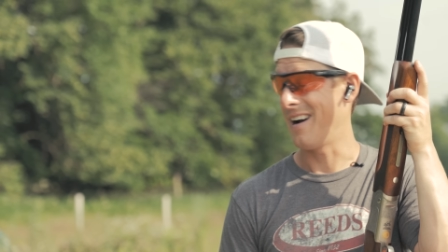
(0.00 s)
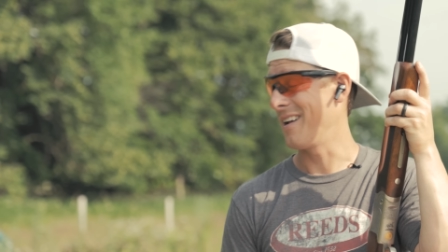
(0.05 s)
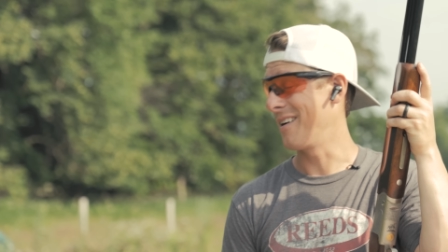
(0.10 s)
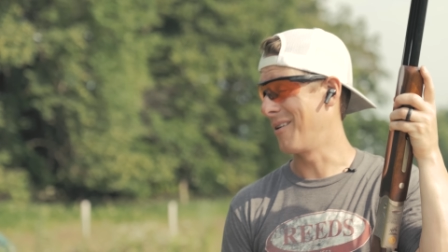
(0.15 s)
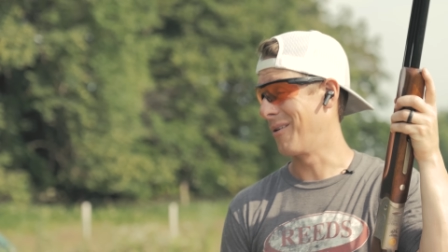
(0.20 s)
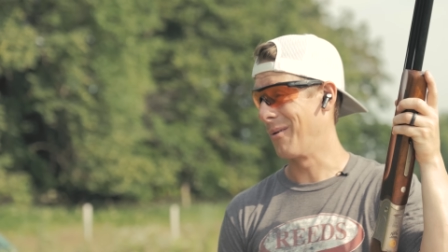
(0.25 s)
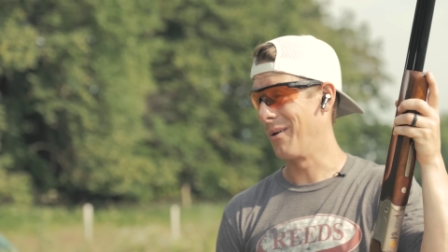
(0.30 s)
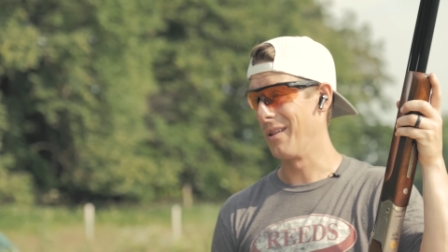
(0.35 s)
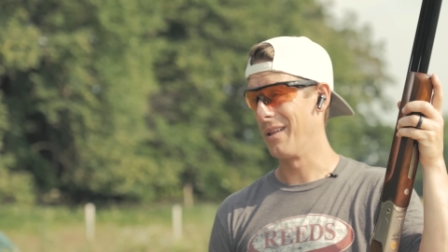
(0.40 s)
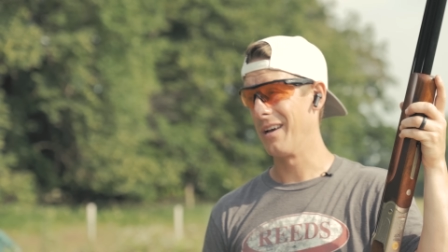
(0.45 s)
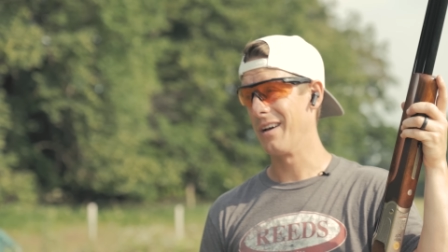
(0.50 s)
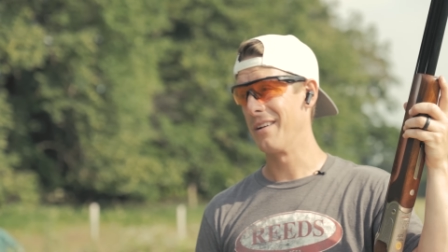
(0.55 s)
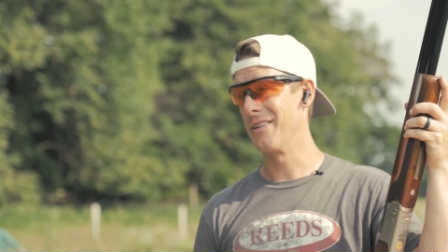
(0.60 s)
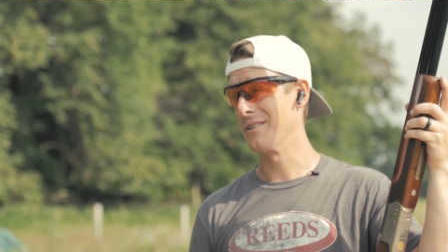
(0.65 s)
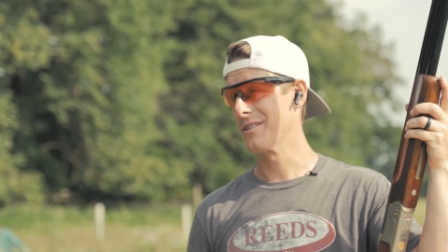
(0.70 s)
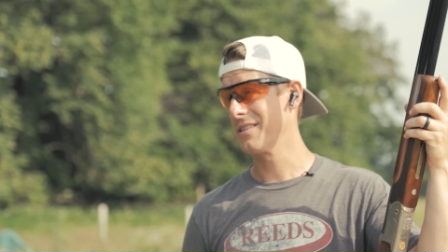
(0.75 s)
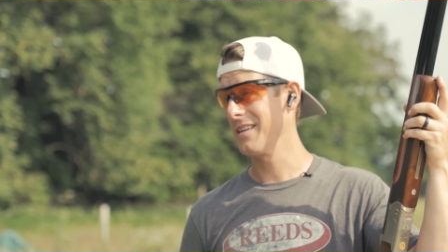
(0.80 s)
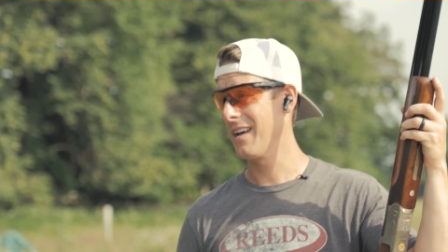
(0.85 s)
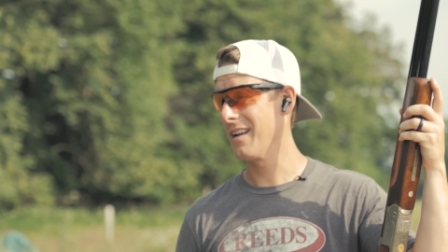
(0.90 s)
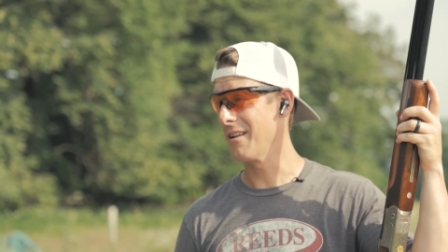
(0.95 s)
I don't really
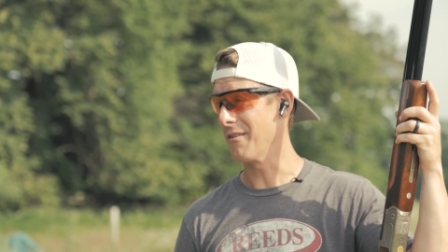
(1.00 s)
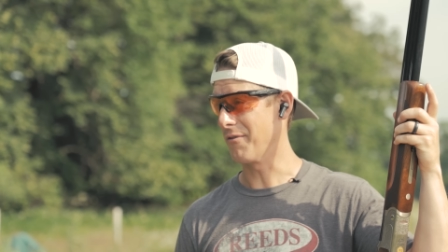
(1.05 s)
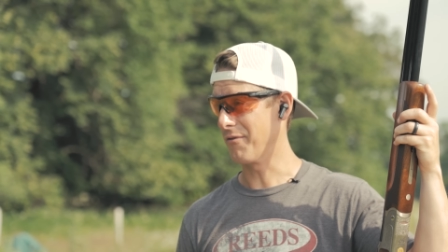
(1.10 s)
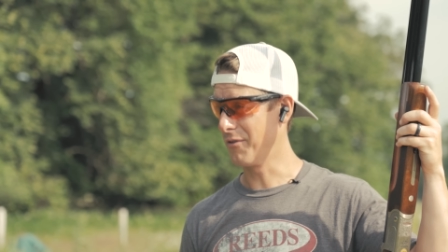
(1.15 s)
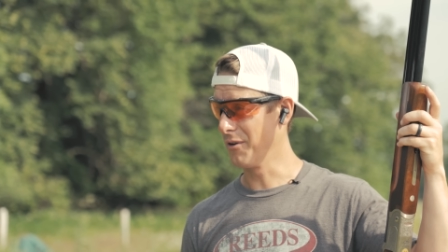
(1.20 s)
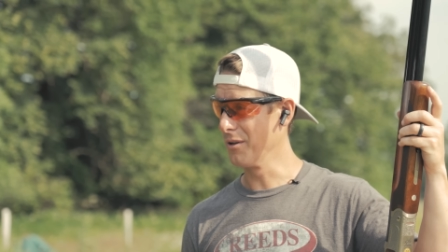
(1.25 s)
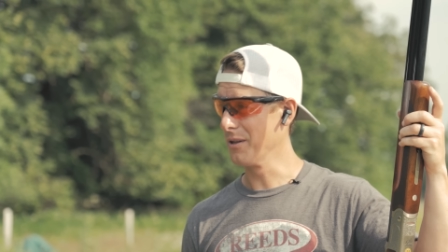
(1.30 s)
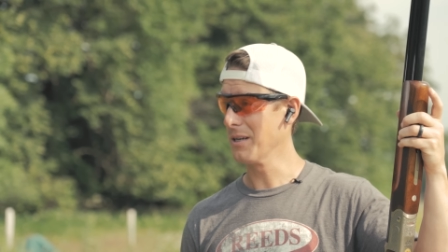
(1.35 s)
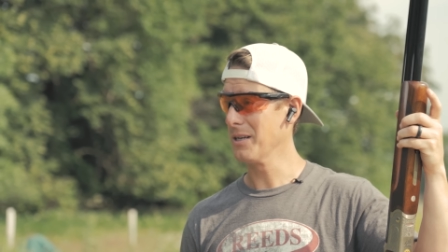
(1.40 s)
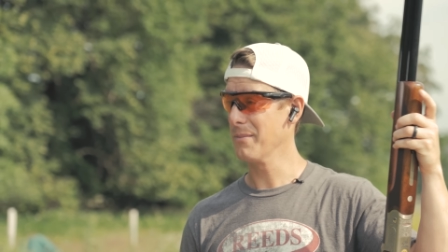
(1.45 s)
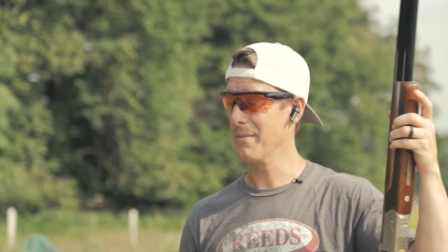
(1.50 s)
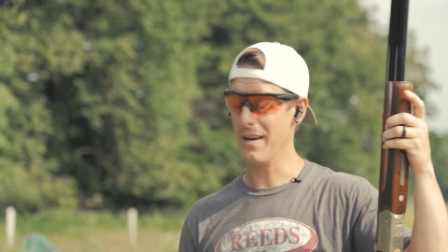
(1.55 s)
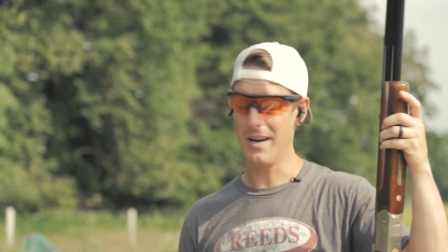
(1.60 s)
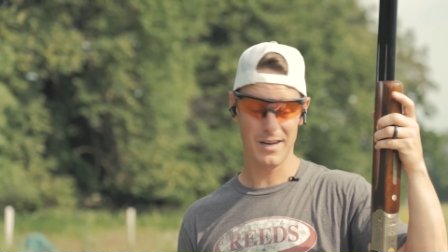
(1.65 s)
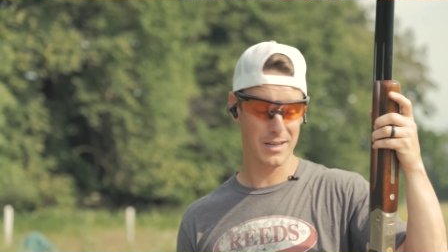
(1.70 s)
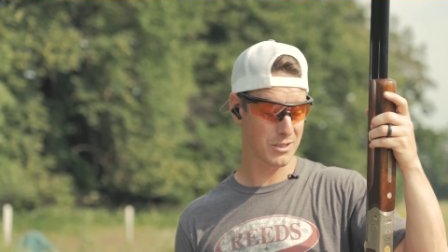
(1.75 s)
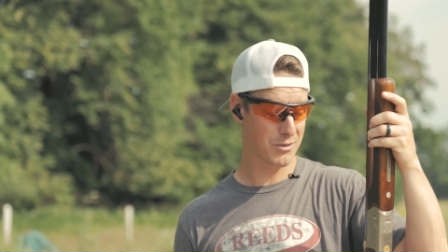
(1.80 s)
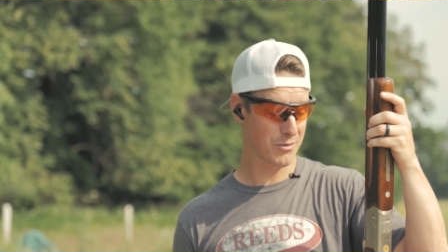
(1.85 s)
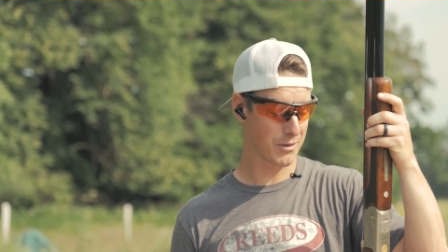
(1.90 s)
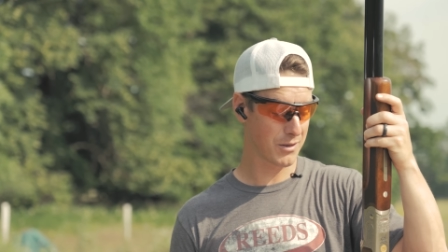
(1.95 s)
understand it fully, to be
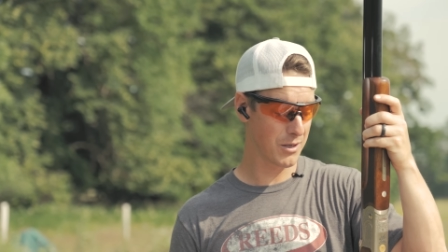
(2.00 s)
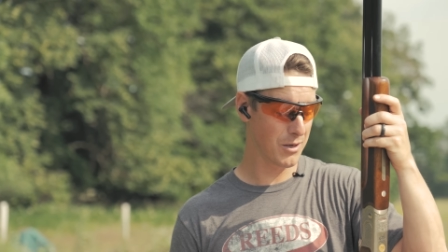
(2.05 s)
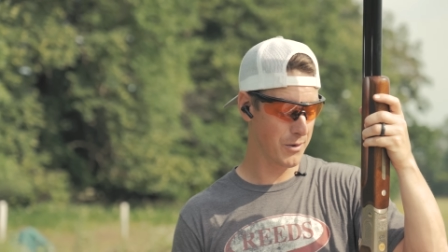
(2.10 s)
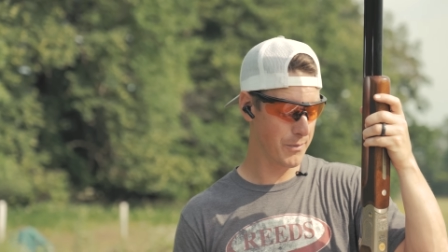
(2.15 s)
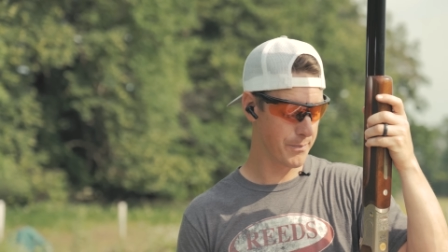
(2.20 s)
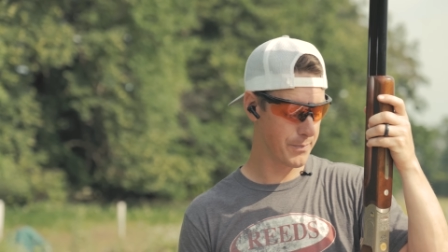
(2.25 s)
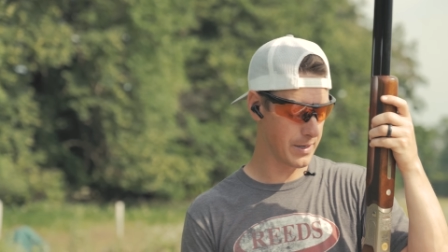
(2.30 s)
honest with you.